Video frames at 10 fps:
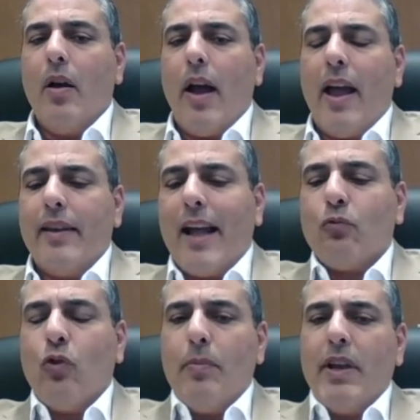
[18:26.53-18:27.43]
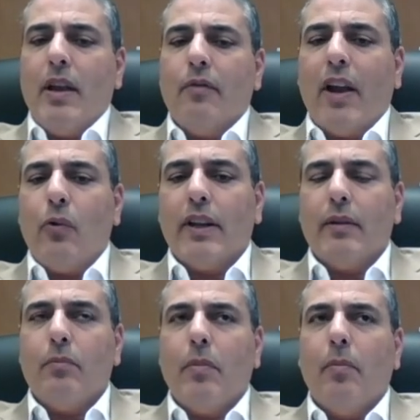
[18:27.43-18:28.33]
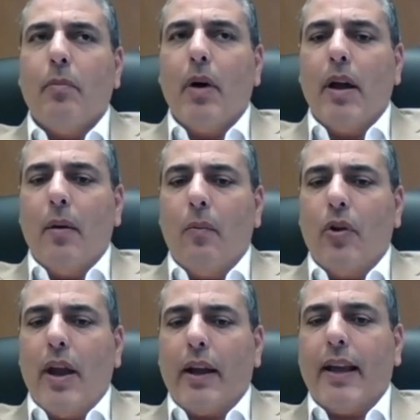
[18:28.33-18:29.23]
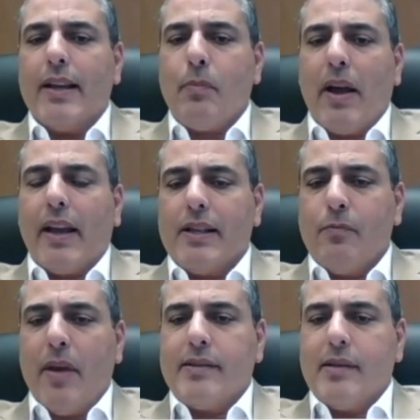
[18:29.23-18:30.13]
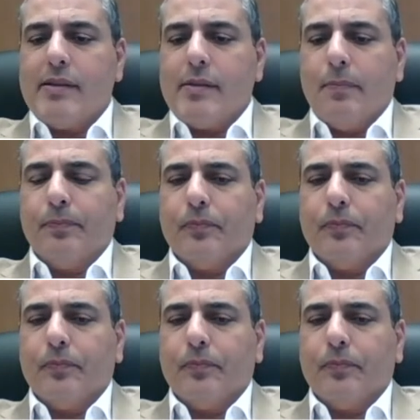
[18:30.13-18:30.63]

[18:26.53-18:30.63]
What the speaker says: and that will be evaluated on a case-by-case basis